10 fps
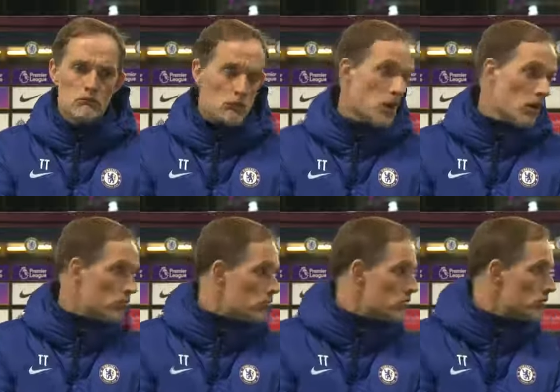
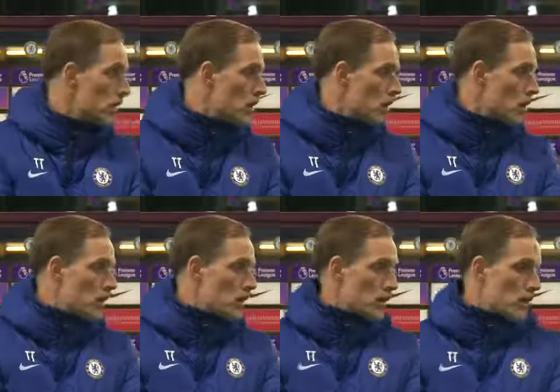
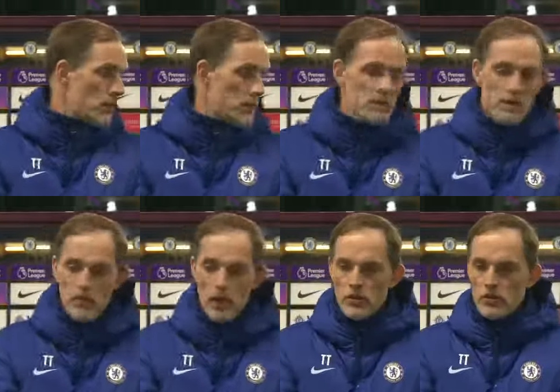Kepa stepped
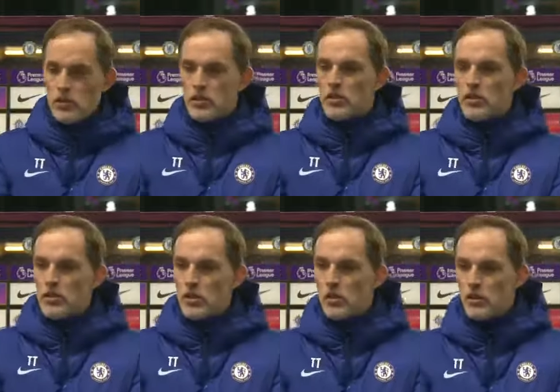out. Sure, she did
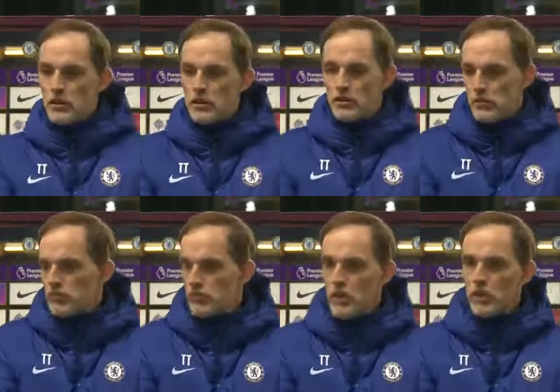not look,
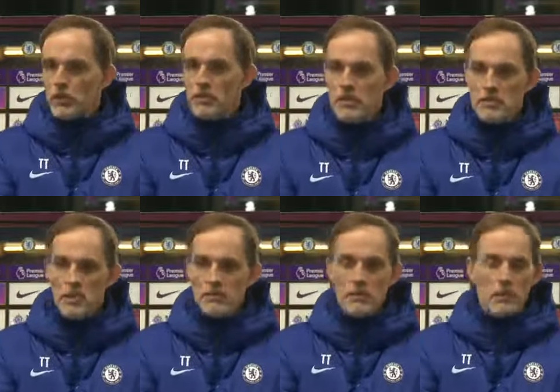and sums
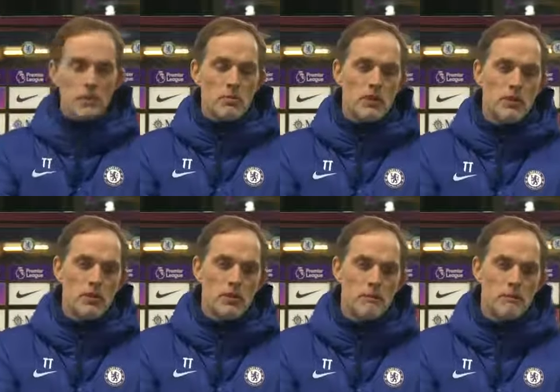up the match pretty good.